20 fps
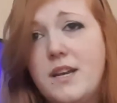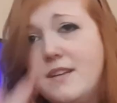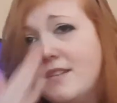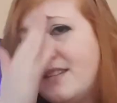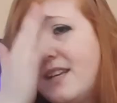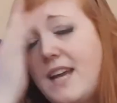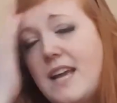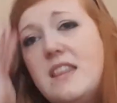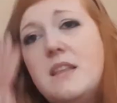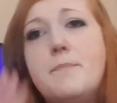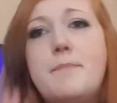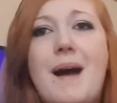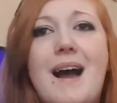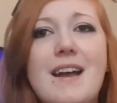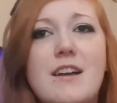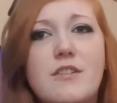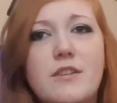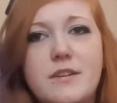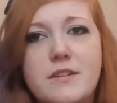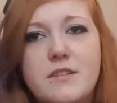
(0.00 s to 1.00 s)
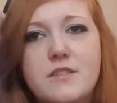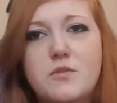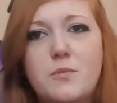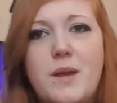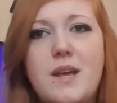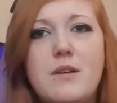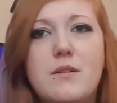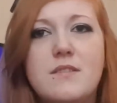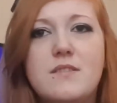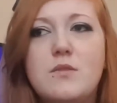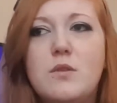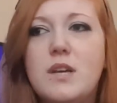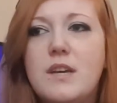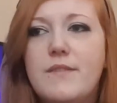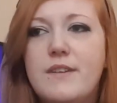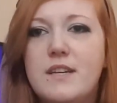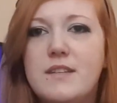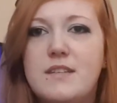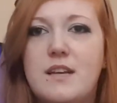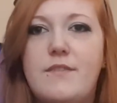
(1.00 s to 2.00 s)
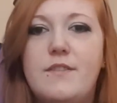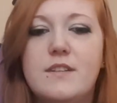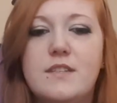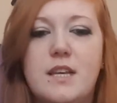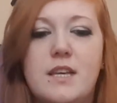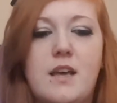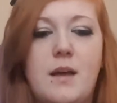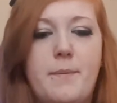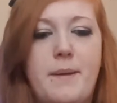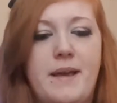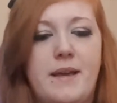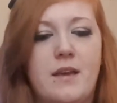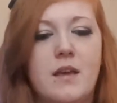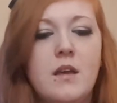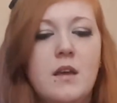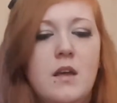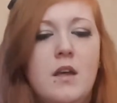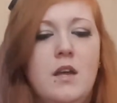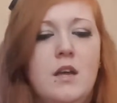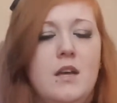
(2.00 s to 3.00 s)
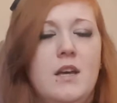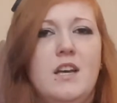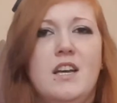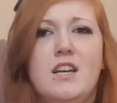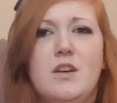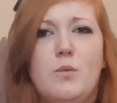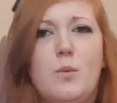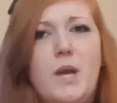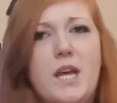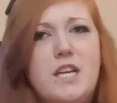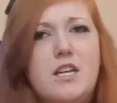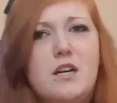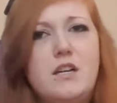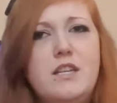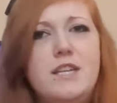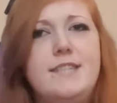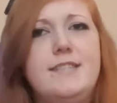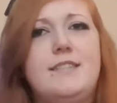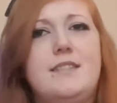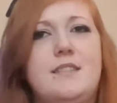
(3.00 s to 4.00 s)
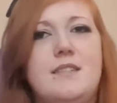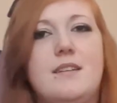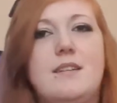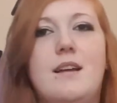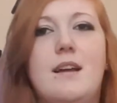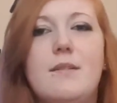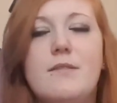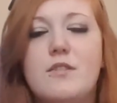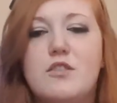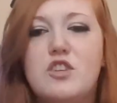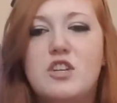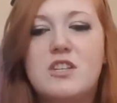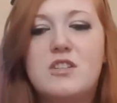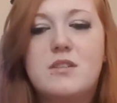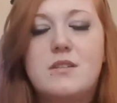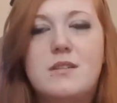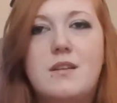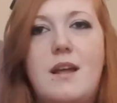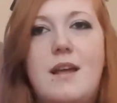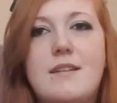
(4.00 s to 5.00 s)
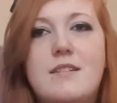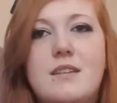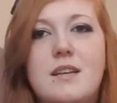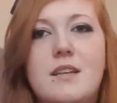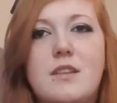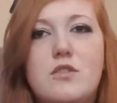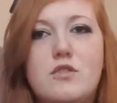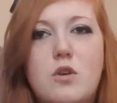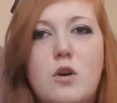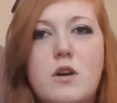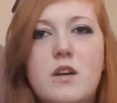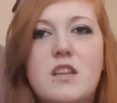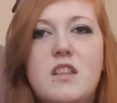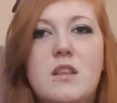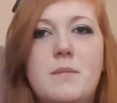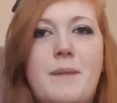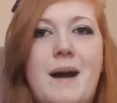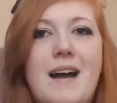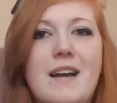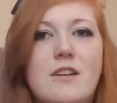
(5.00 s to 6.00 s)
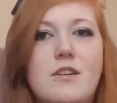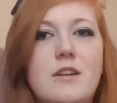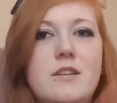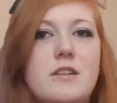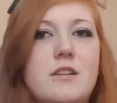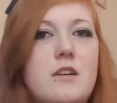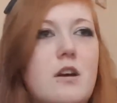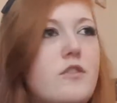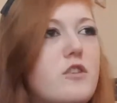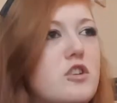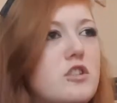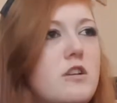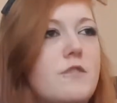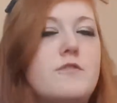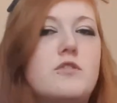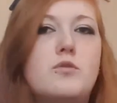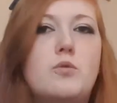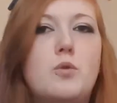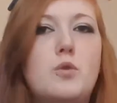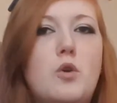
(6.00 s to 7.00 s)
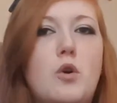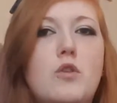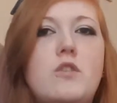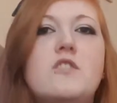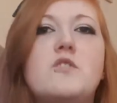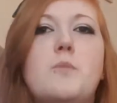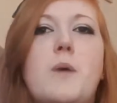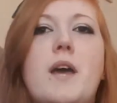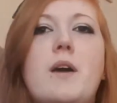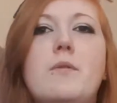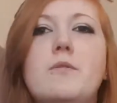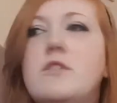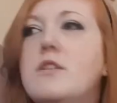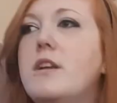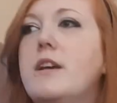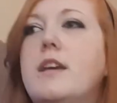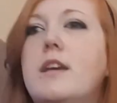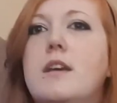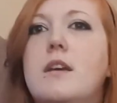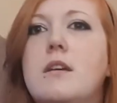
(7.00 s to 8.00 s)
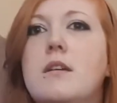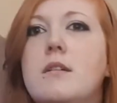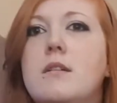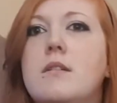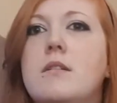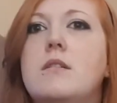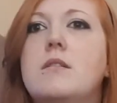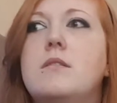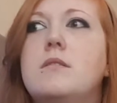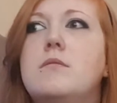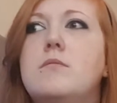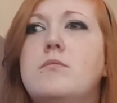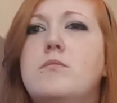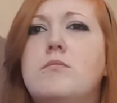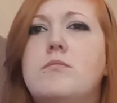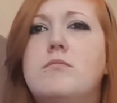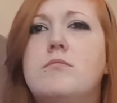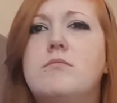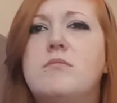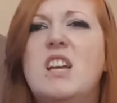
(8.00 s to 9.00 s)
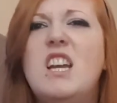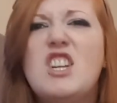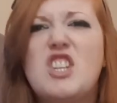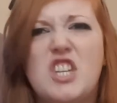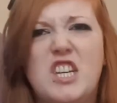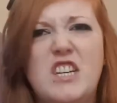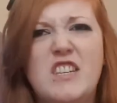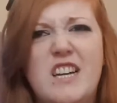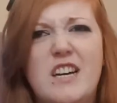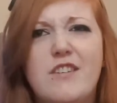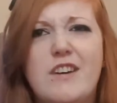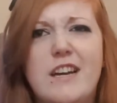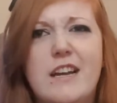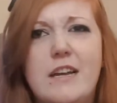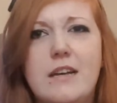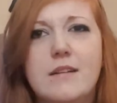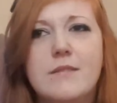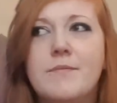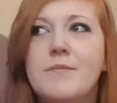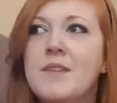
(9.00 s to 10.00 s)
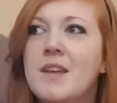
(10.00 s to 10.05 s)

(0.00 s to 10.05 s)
It's like in the background as well. It's not even as if it's like a big, we done this. It's like they're talking in the background and other stuff's going on as well, and you're like, did I just hear that right?